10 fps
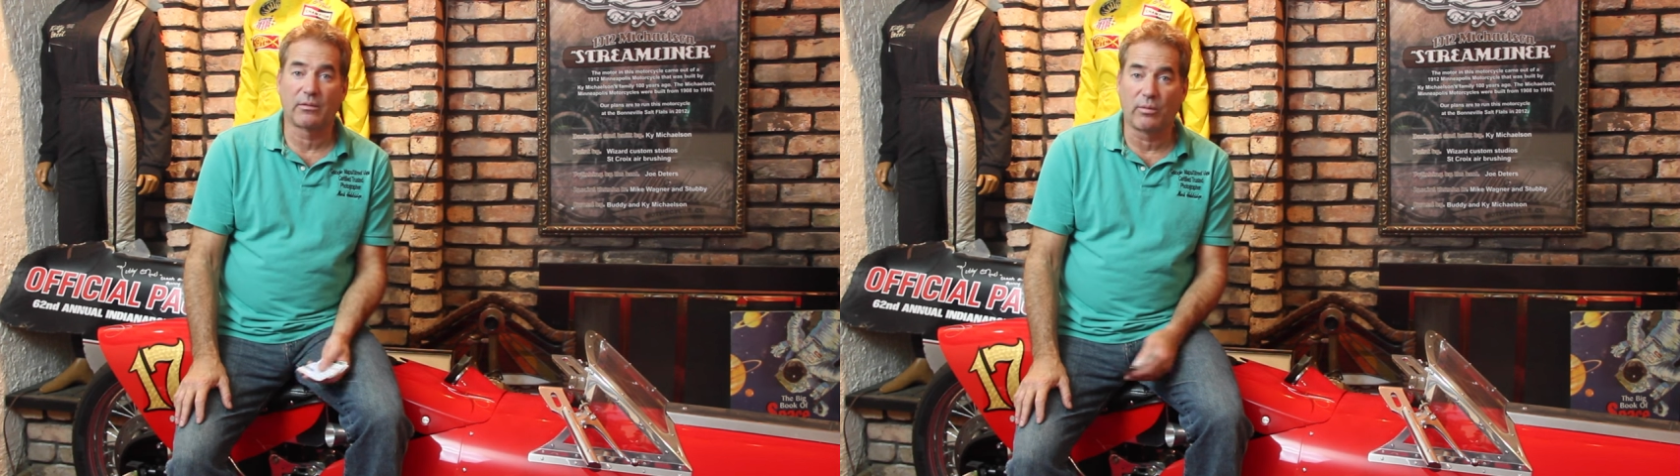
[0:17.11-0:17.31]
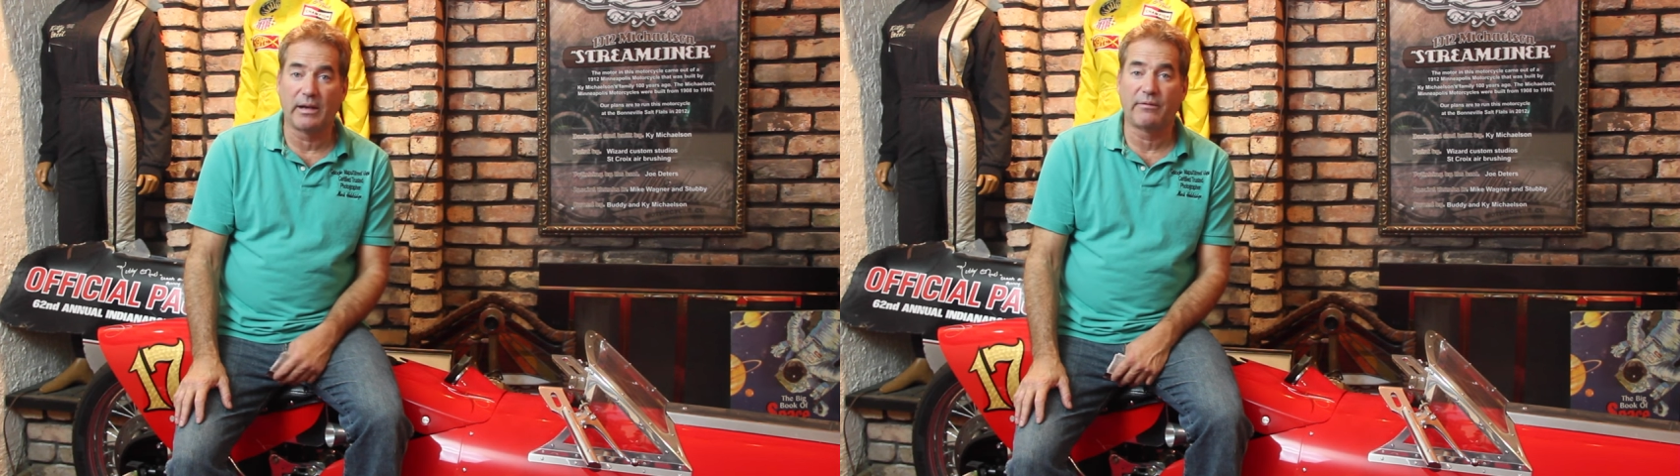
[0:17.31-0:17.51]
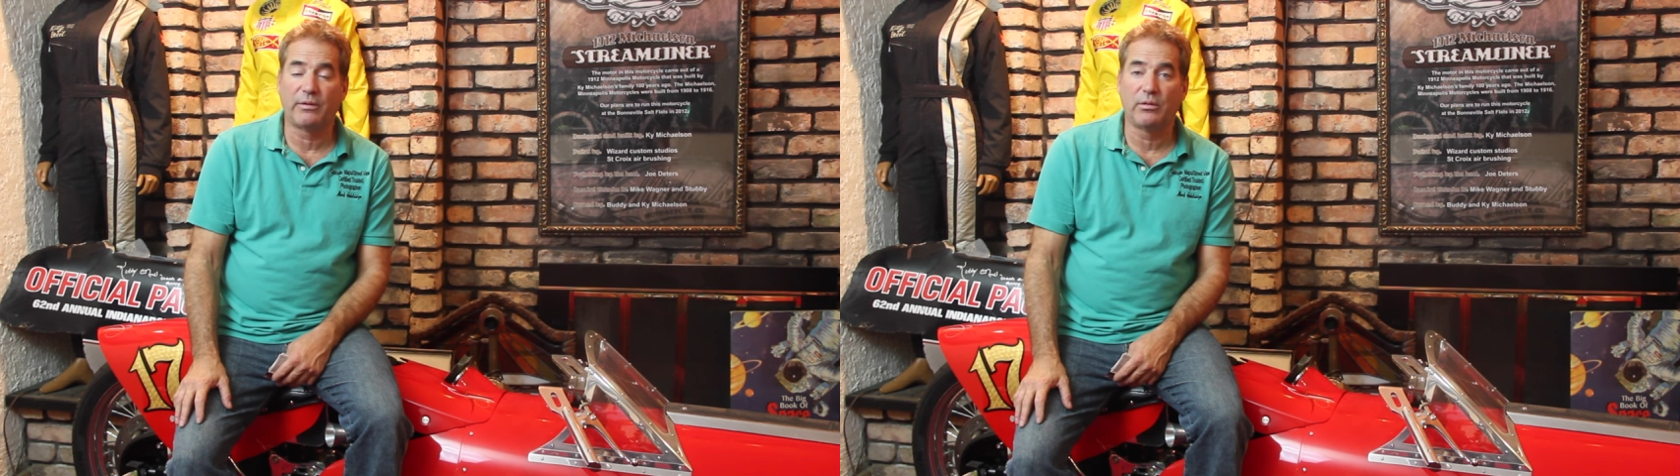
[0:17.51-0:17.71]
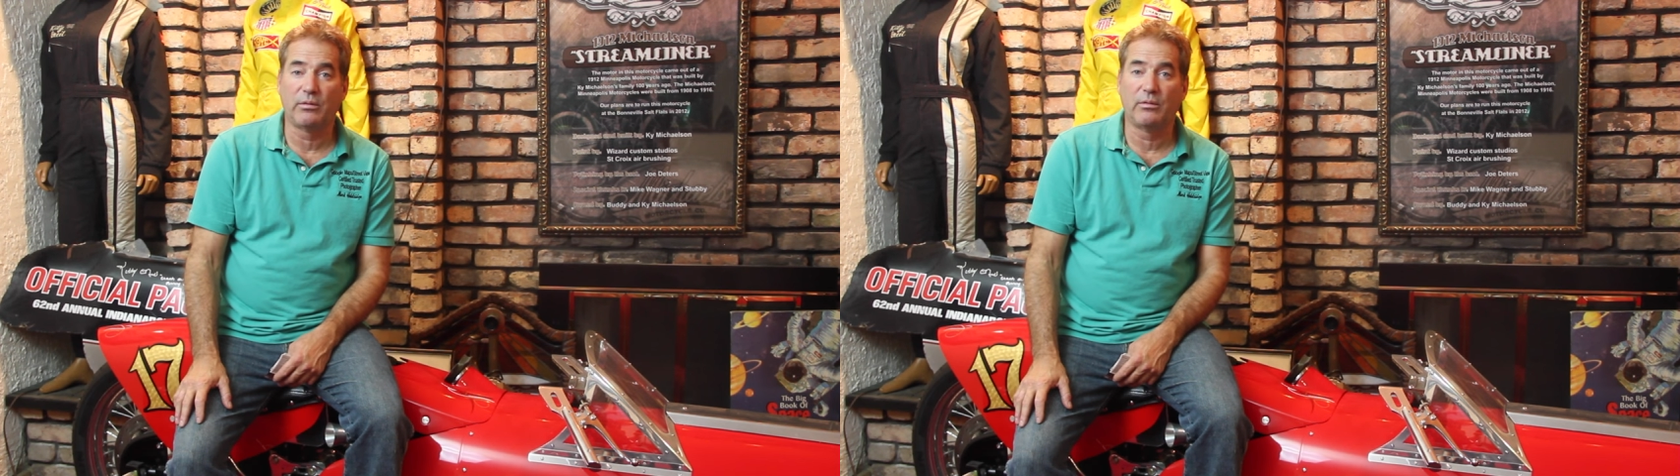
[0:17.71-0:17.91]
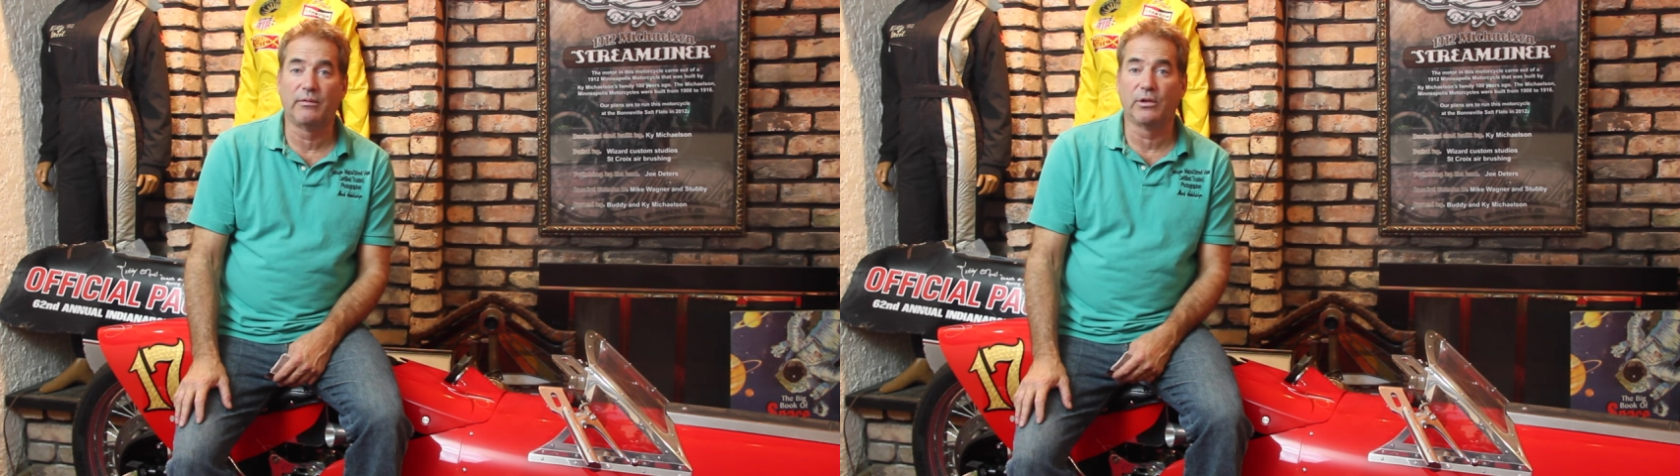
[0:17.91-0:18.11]
quite a
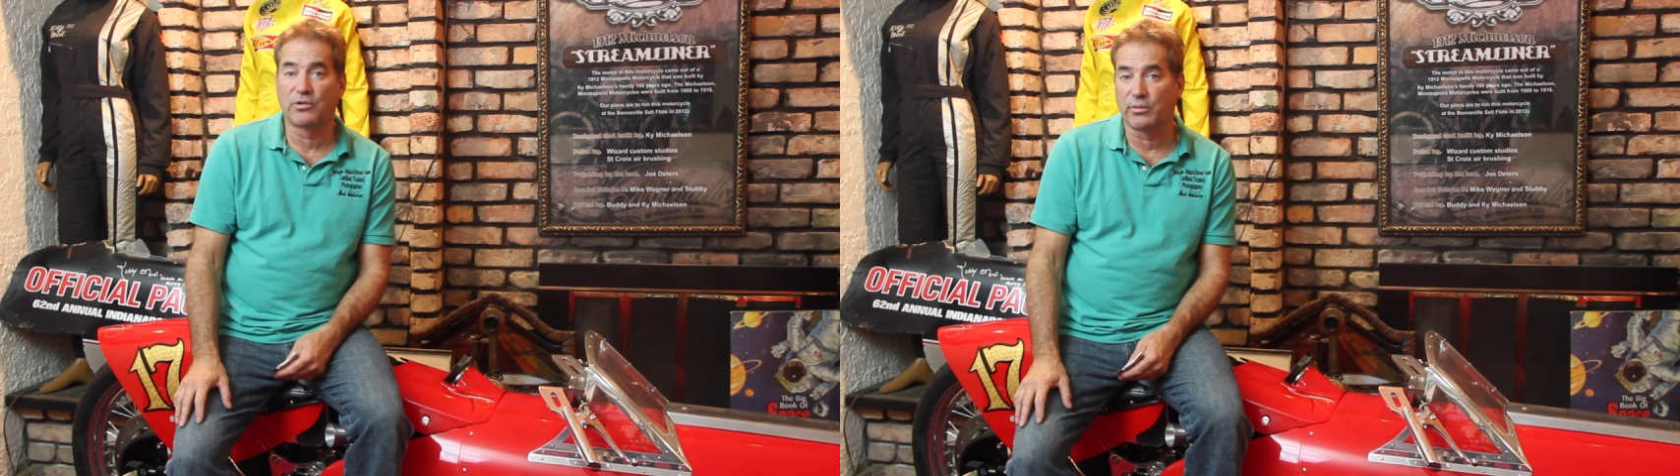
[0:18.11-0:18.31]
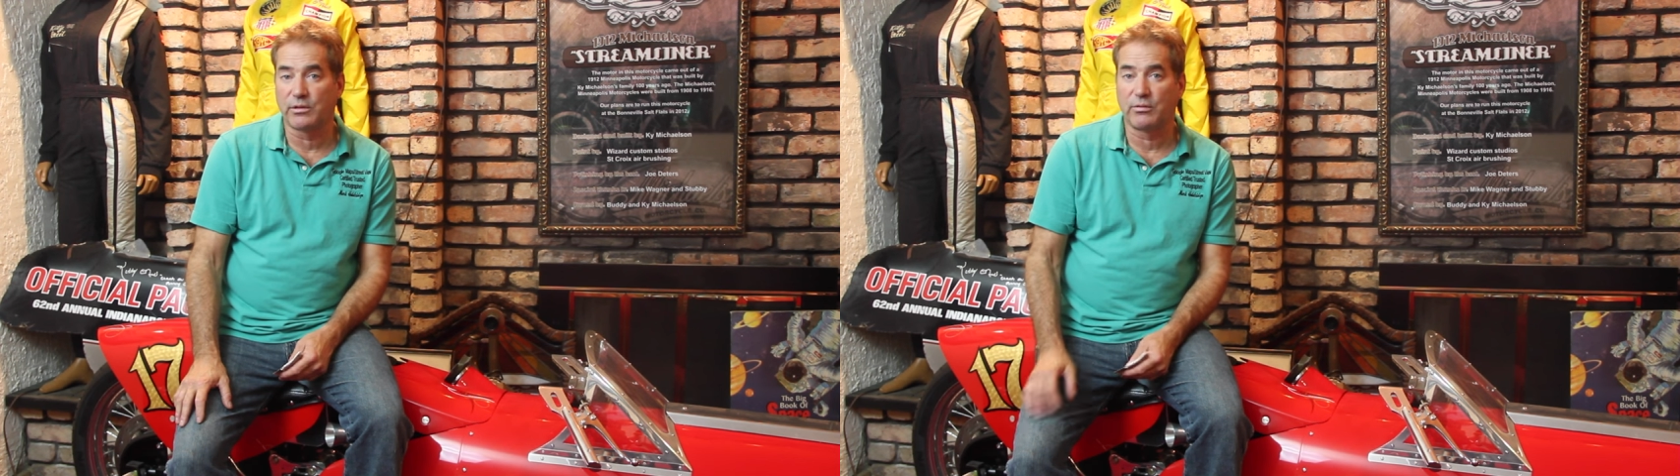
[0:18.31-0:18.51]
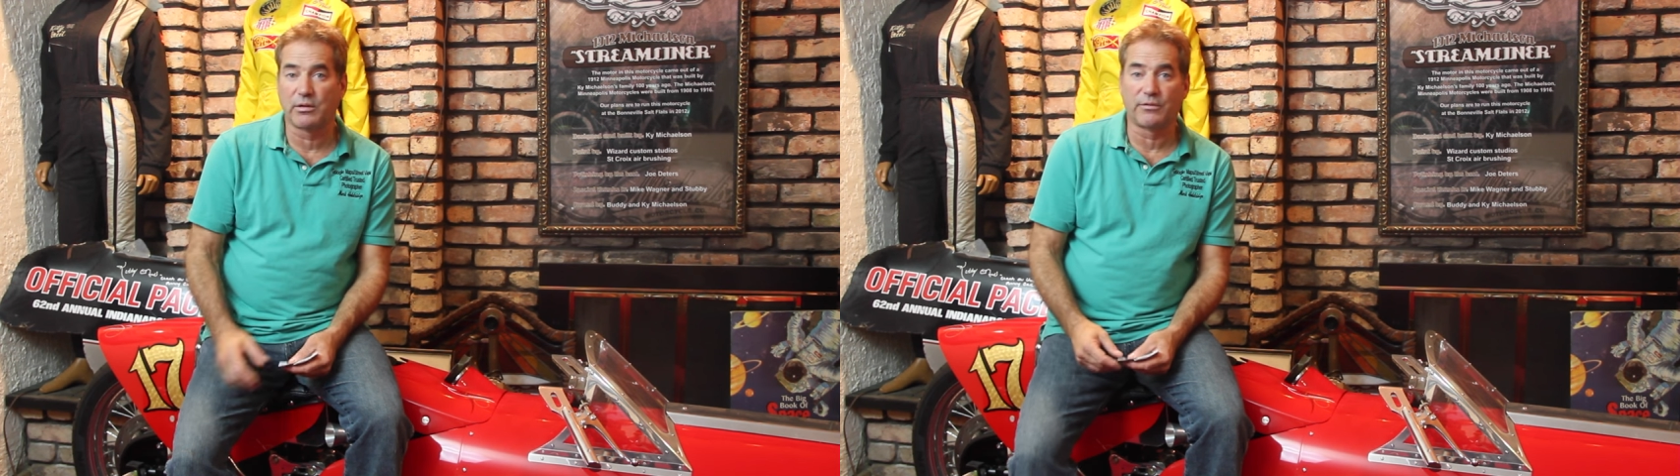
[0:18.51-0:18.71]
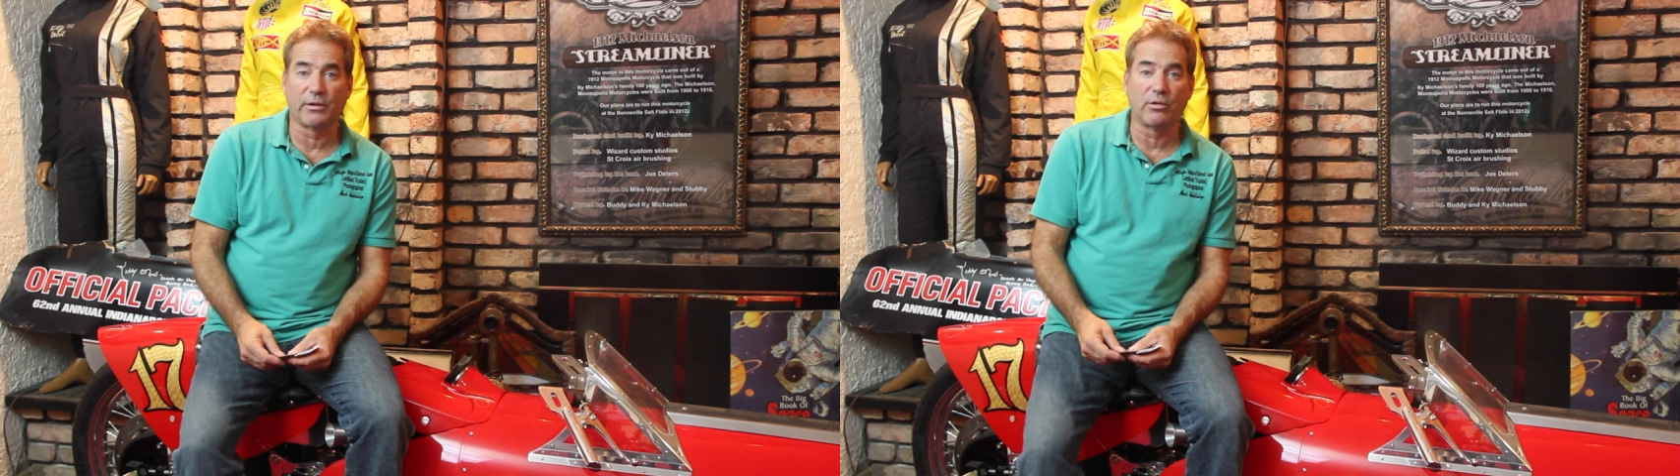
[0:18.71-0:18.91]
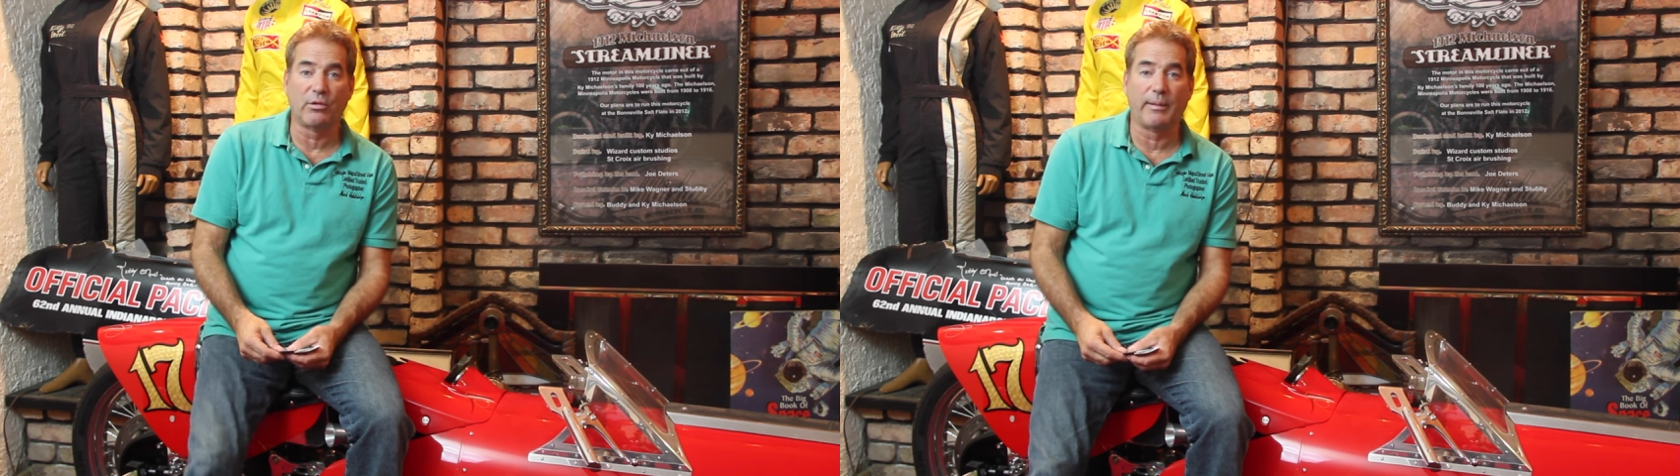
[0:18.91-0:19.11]
few virtual tours for
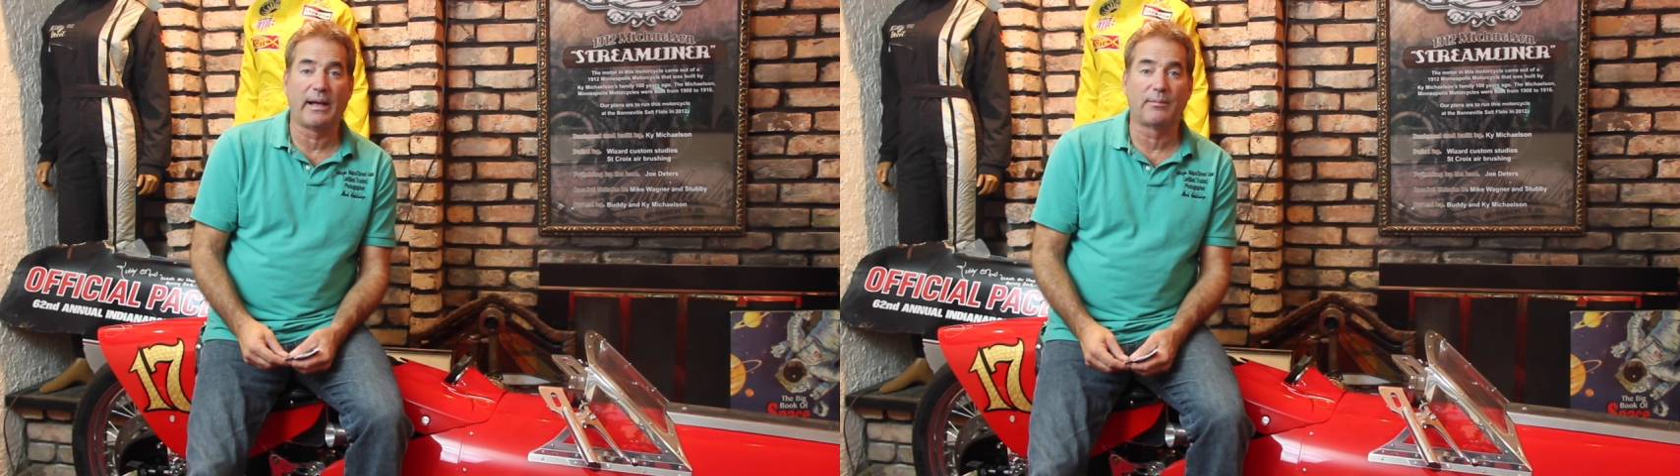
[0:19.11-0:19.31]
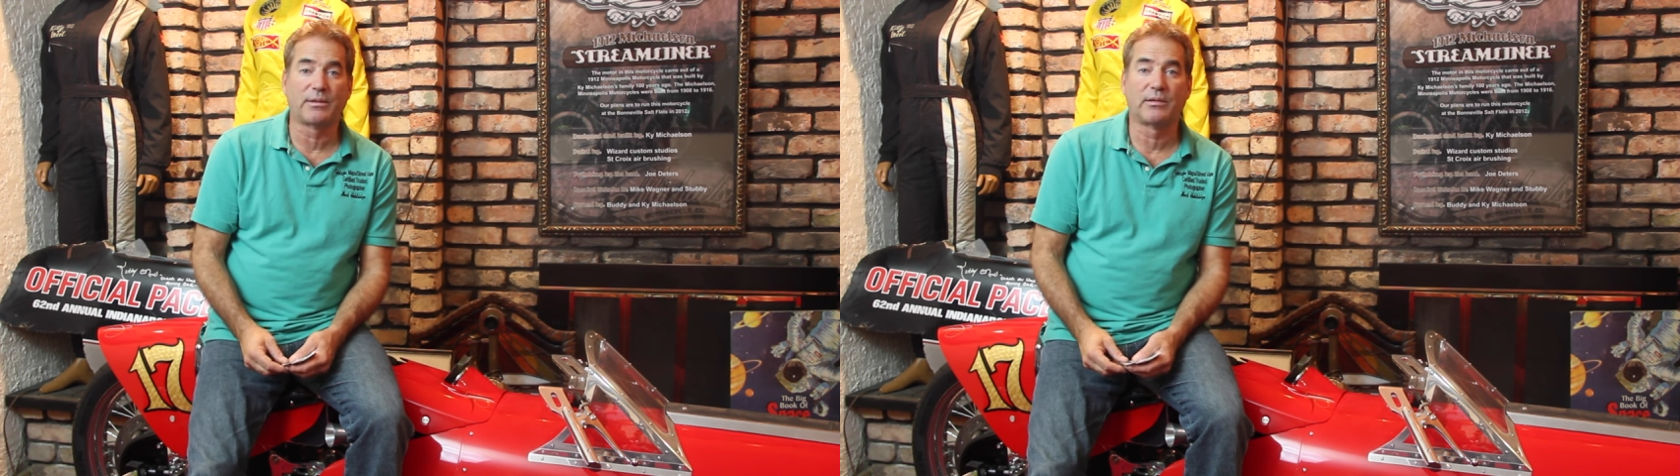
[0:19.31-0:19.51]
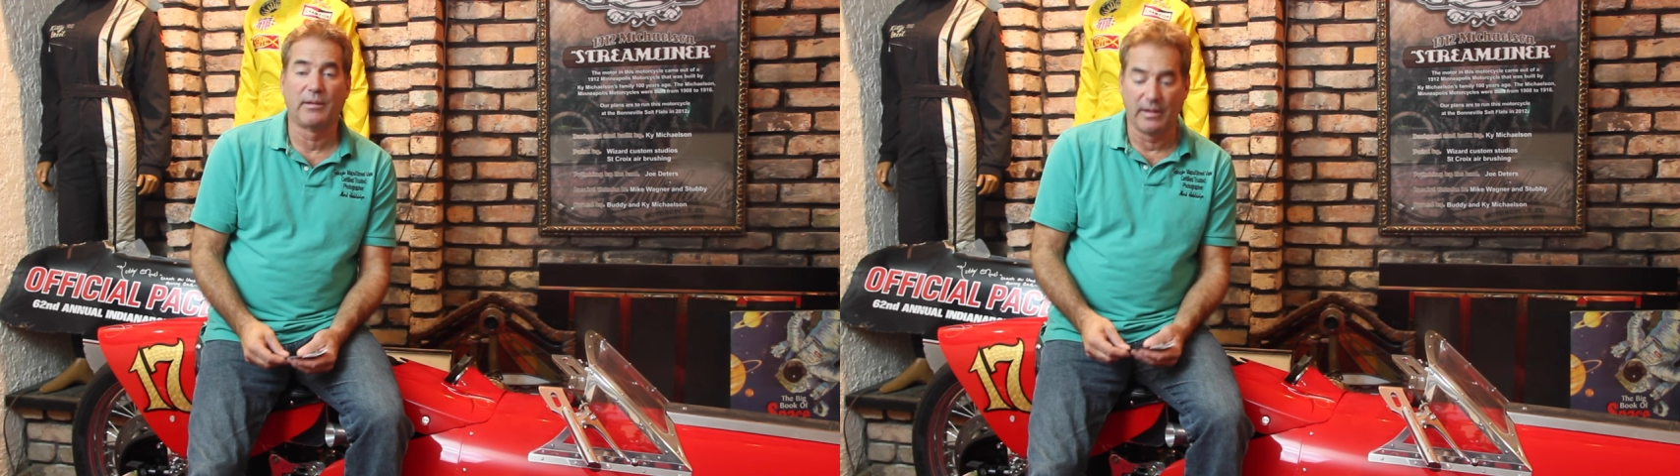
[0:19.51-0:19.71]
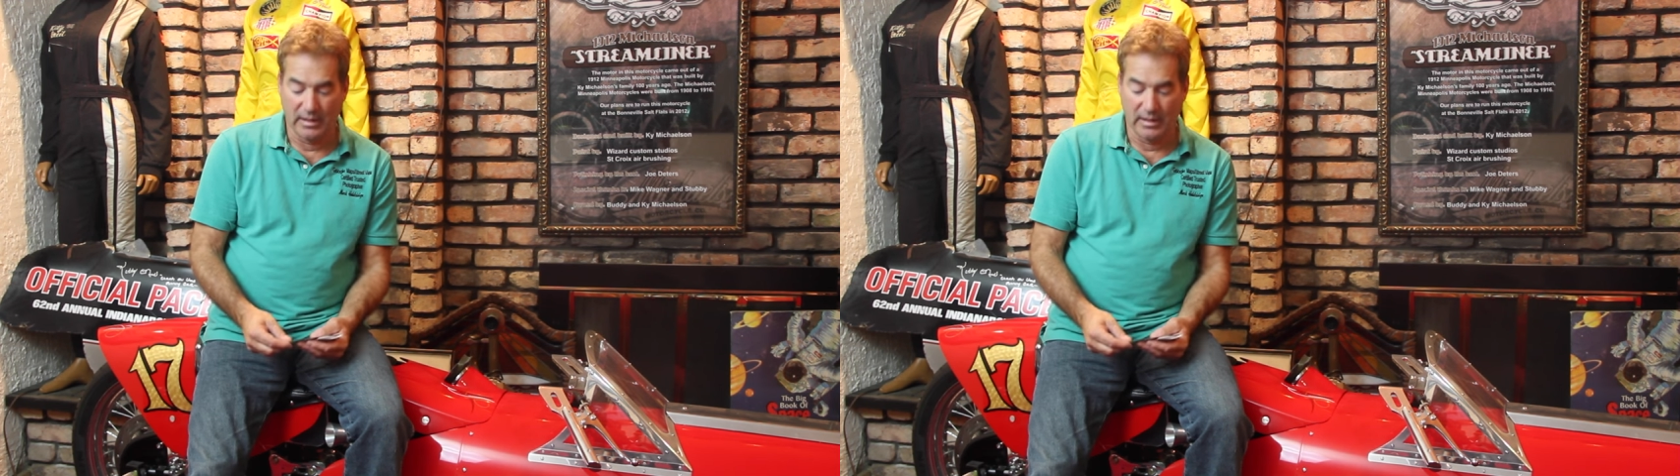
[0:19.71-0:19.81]
Google Maps.